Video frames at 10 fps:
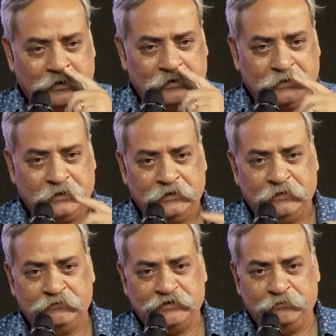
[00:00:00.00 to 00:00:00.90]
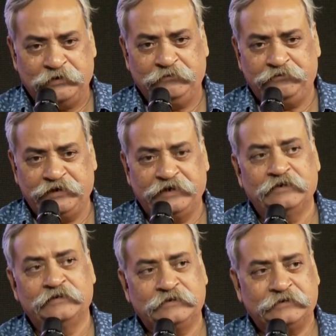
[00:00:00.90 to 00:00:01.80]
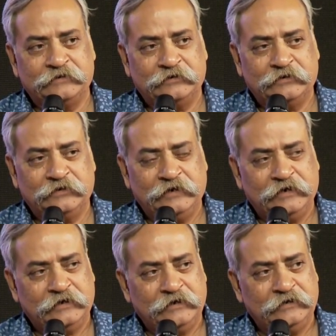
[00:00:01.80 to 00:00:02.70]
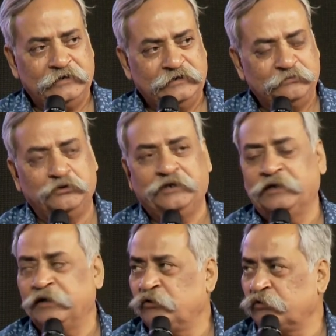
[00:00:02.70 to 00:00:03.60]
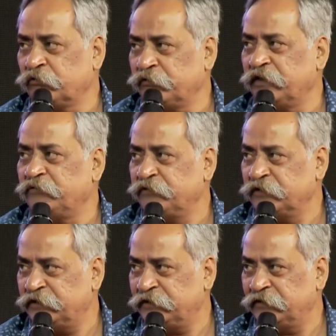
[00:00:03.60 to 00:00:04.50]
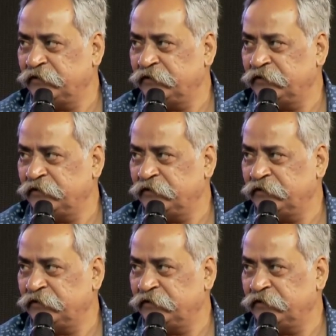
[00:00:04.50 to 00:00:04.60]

but if somebody feels that he's putting in a lot of effort